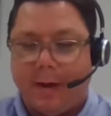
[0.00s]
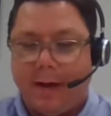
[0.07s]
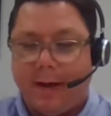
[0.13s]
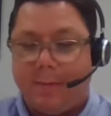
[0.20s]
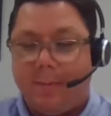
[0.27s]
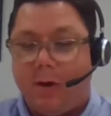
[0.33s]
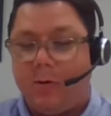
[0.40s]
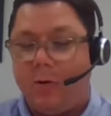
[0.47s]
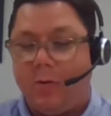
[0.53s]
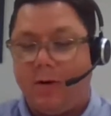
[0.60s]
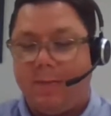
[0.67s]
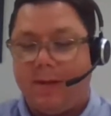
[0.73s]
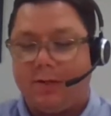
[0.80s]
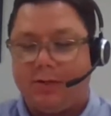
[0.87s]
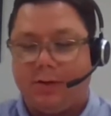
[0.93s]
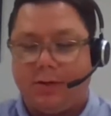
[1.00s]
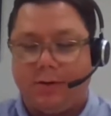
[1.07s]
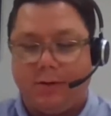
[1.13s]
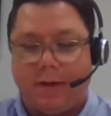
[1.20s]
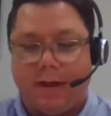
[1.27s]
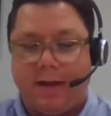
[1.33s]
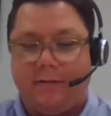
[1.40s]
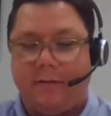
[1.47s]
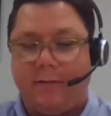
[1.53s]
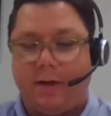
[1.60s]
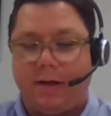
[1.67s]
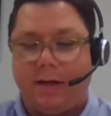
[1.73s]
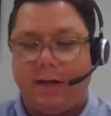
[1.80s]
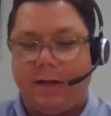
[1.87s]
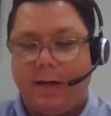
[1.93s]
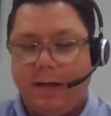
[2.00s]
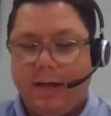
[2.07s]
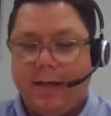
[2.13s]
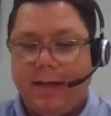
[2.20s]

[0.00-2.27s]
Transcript: Uh, but we want to make sure that everybody